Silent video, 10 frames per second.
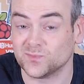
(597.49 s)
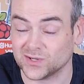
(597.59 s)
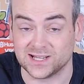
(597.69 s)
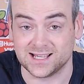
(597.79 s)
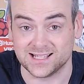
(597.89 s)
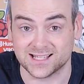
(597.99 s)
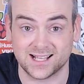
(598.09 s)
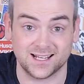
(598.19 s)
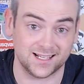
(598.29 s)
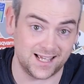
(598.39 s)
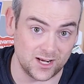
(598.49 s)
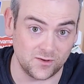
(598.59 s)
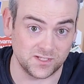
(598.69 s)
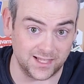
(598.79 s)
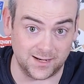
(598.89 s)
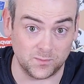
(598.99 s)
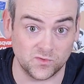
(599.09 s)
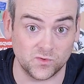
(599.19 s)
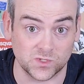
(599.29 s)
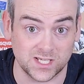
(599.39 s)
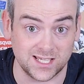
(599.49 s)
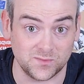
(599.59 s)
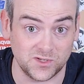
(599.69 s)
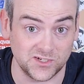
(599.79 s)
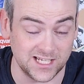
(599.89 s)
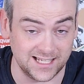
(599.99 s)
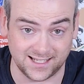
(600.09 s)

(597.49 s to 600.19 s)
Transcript: please head over to the element14 community